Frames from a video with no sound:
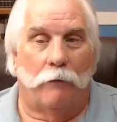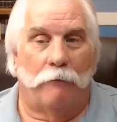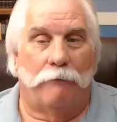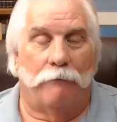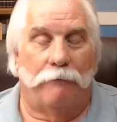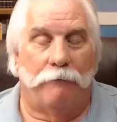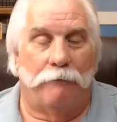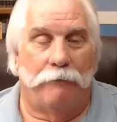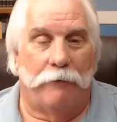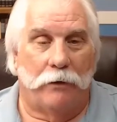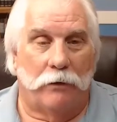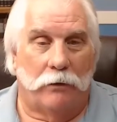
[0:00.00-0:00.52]

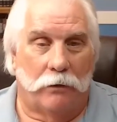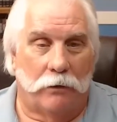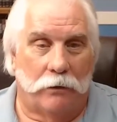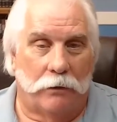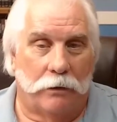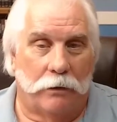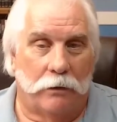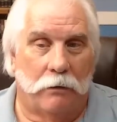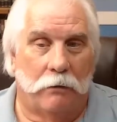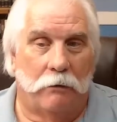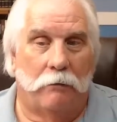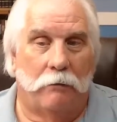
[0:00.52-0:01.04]

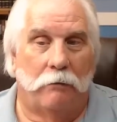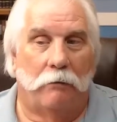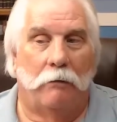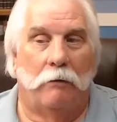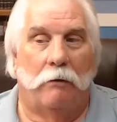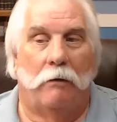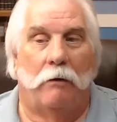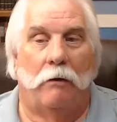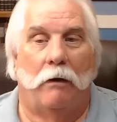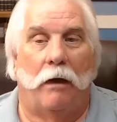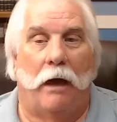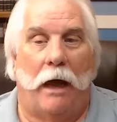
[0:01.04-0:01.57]
filled
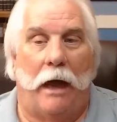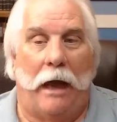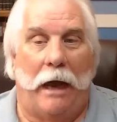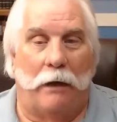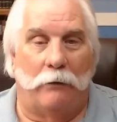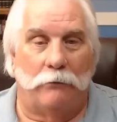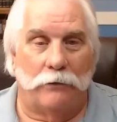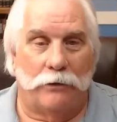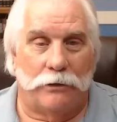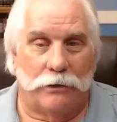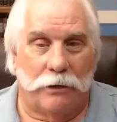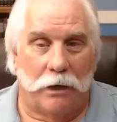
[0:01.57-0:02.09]

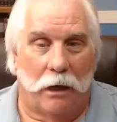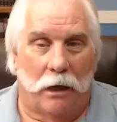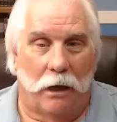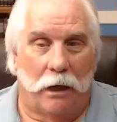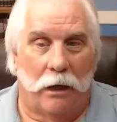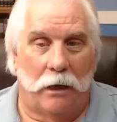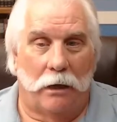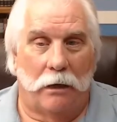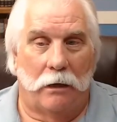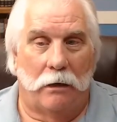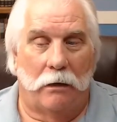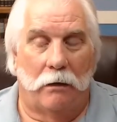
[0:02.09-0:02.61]

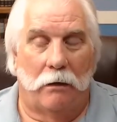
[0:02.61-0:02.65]
outside